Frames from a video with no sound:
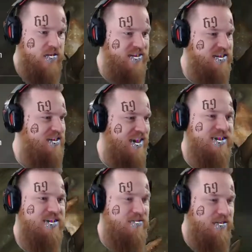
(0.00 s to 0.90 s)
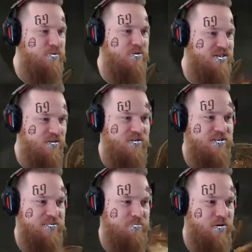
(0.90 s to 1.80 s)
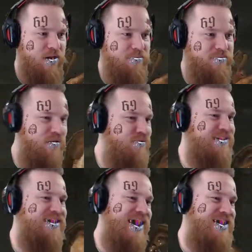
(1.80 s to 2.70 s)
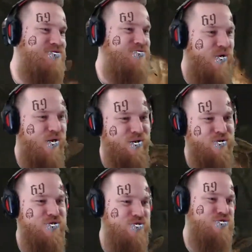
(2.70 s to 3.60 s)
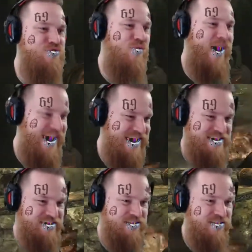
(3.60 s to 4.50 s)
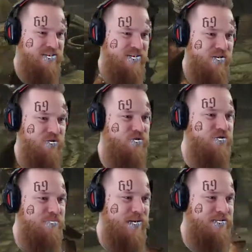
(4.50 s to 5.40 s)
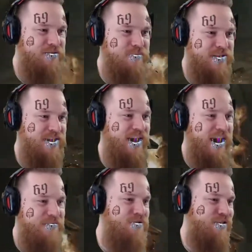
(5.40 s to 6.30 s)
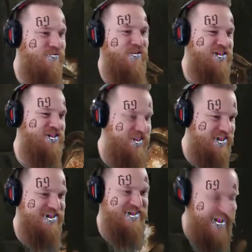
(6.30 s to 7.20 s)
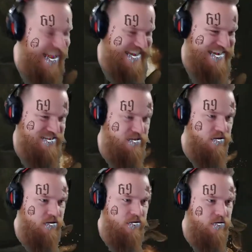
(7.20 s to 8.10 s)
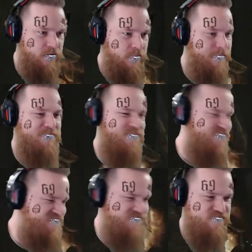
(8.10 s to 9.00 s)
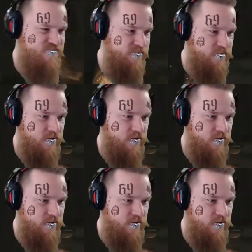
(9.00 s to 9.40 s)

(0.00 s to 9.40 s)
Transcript: That's that's that's what started the problem. Don't say you are who you ain't or you're about to be a motherfucking shit stain. Hmm.